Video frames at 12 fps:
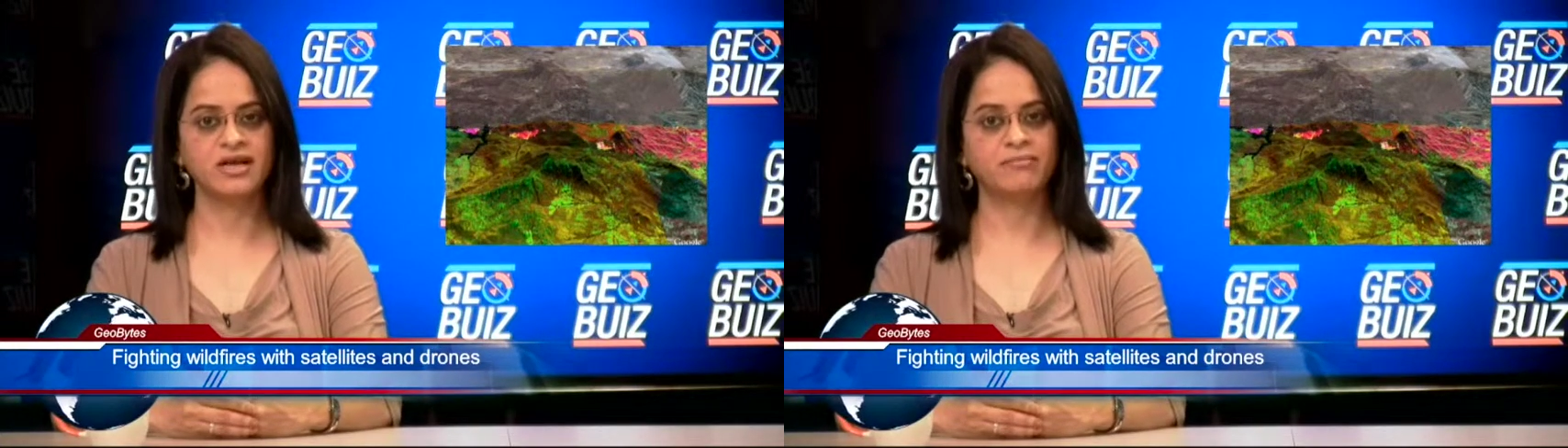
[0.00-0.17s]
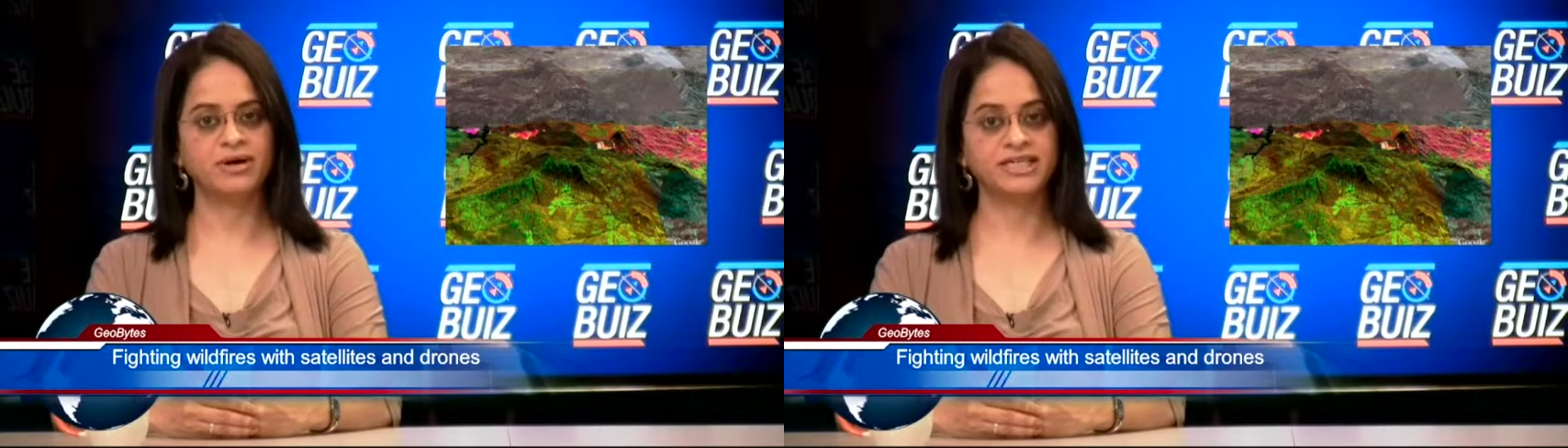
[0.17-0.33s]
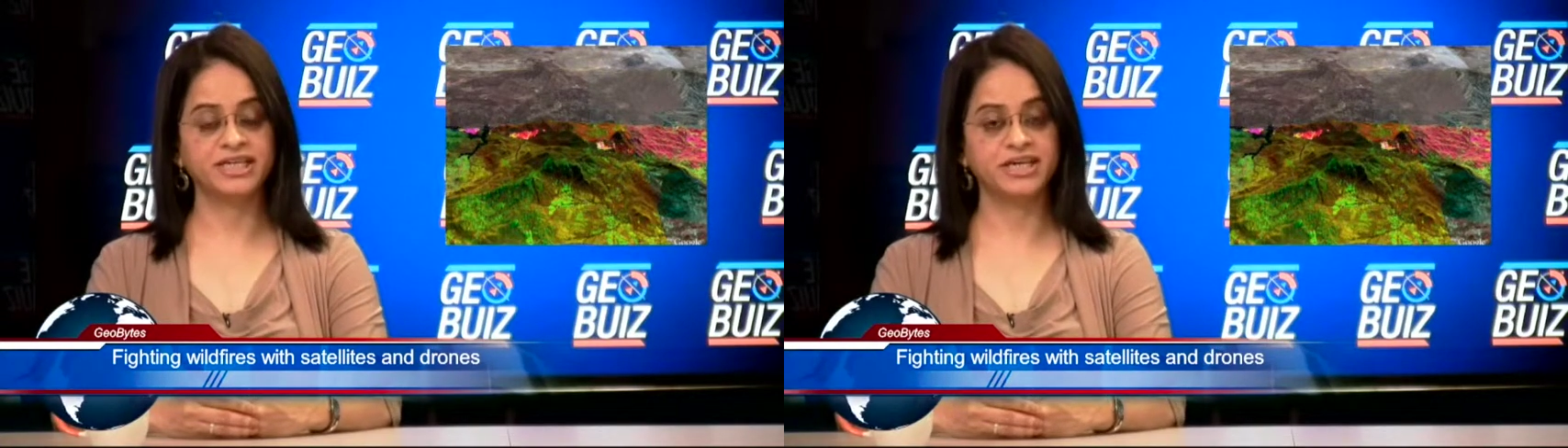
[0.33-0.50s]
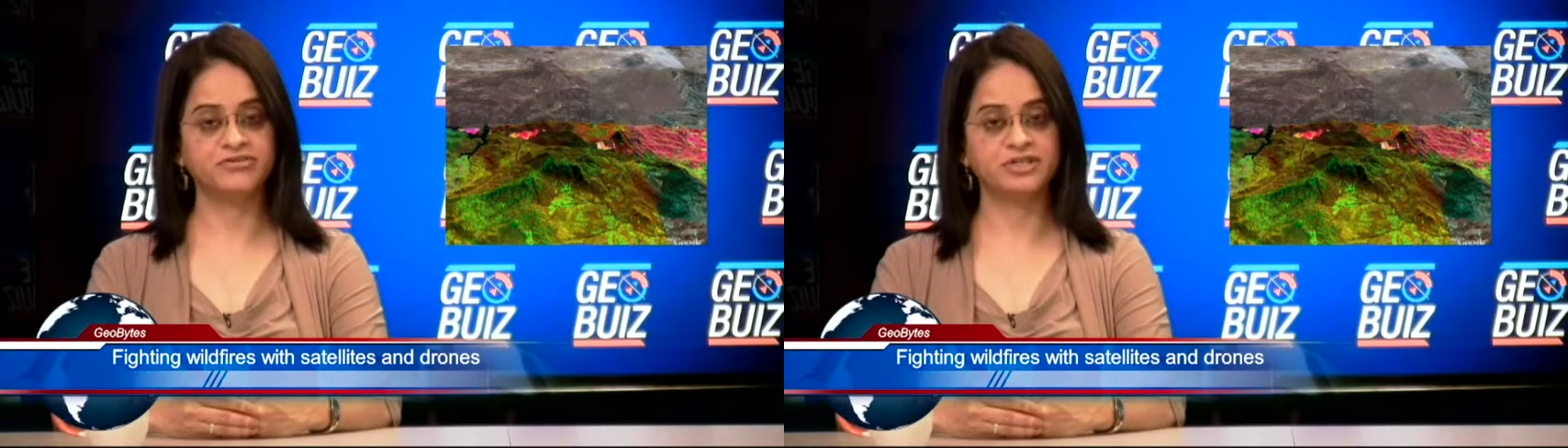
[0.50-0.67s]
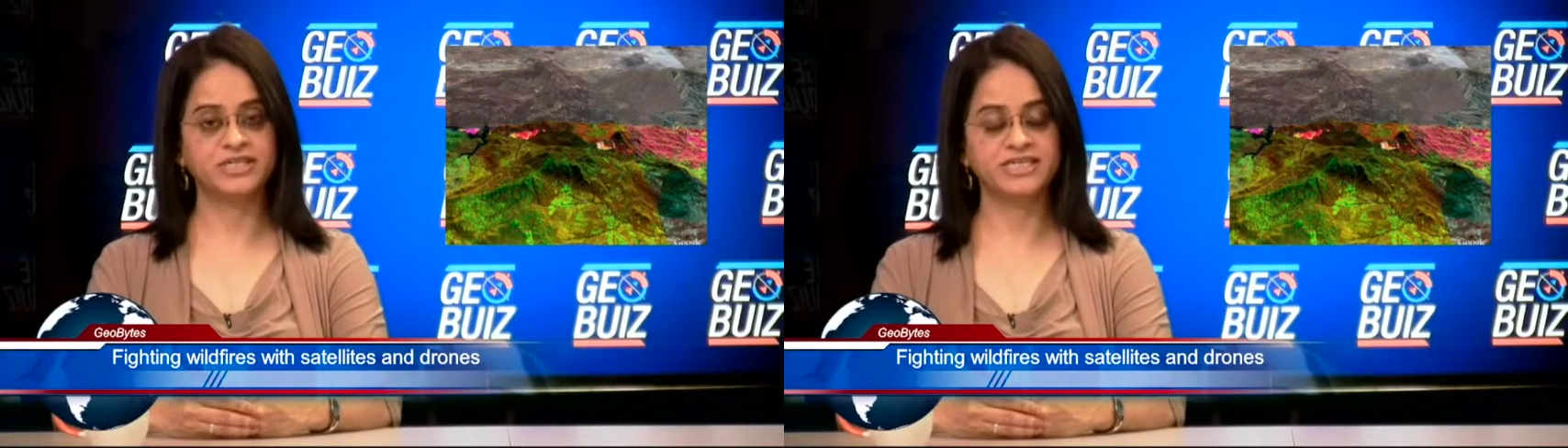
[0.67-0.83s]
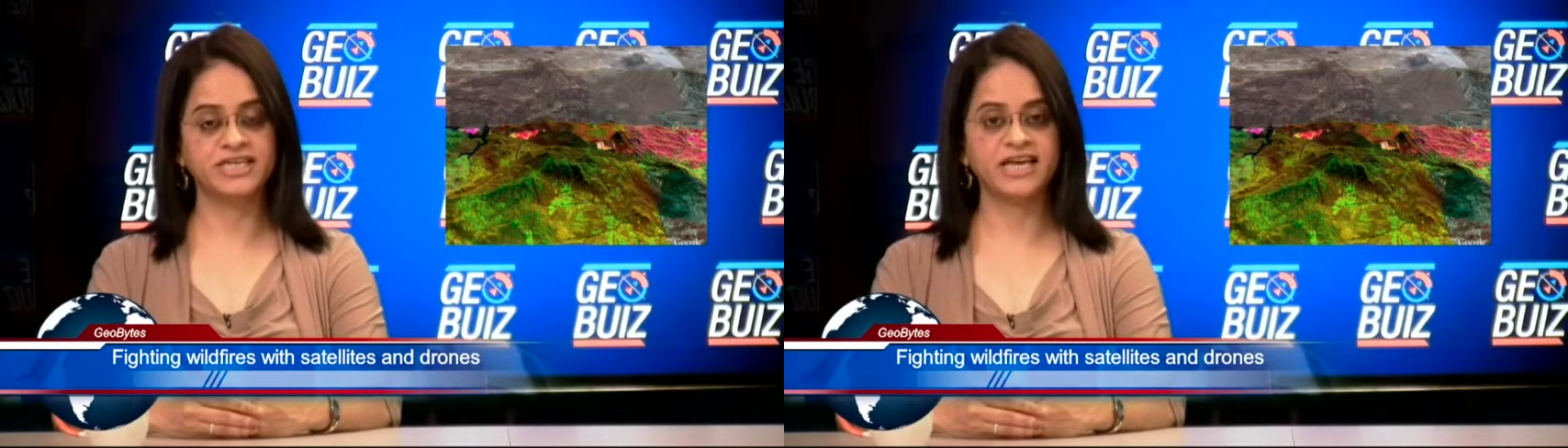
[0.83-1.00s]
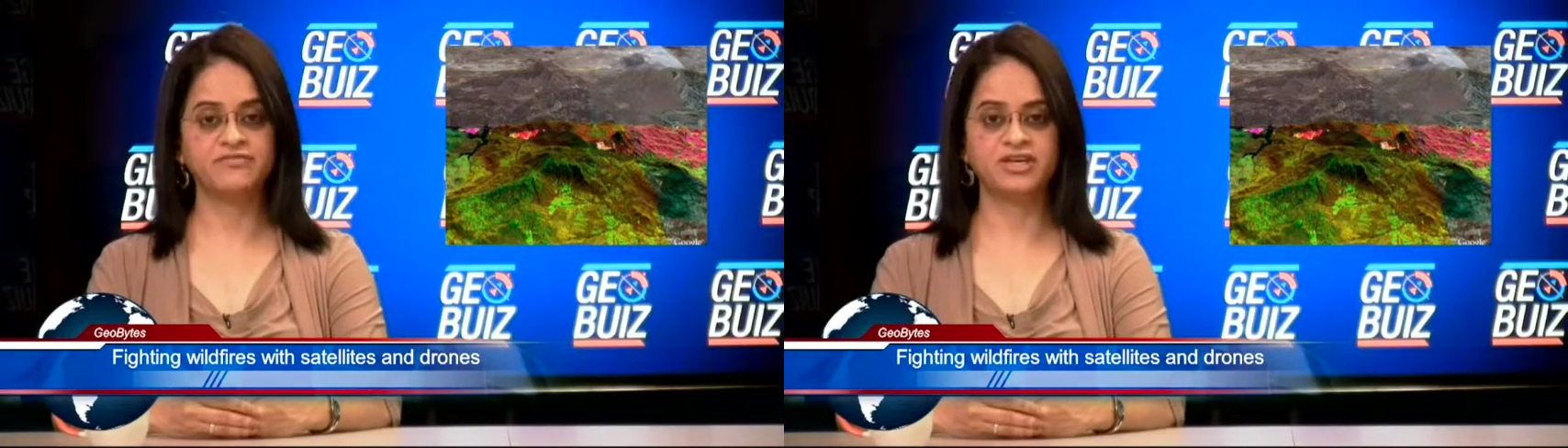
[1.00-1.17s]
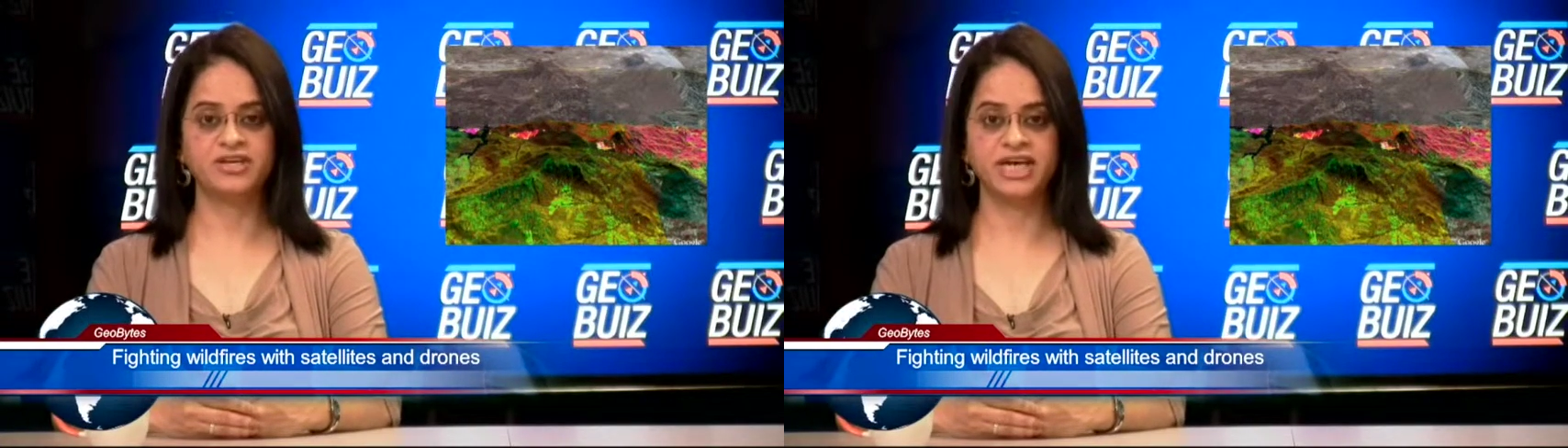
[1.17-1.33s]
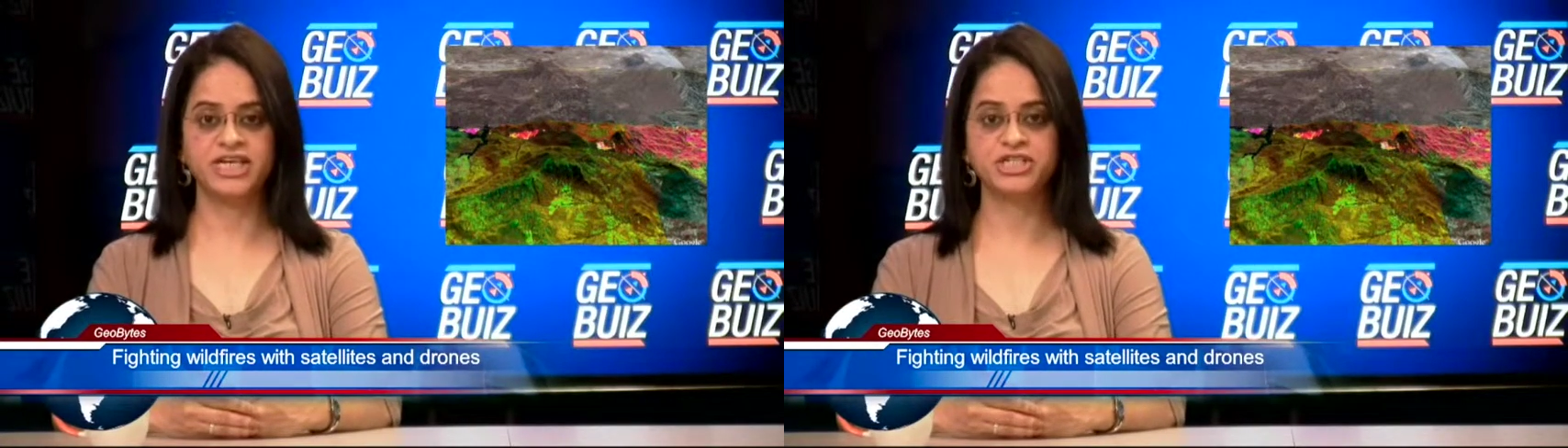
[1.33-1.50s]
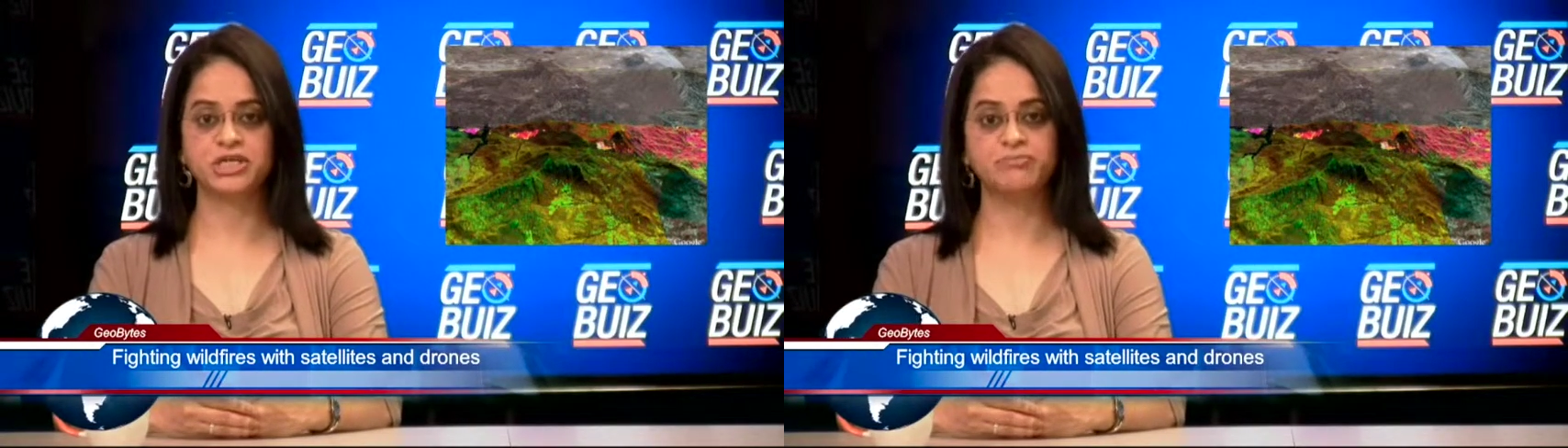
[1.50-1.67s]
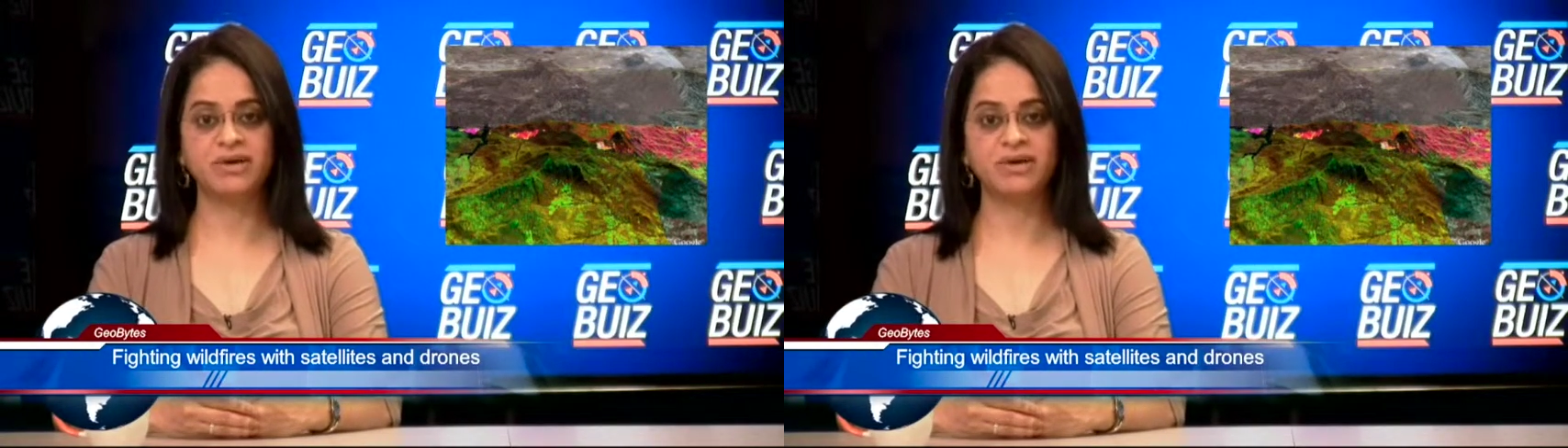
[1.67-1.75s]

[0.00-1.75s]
but it would save the nation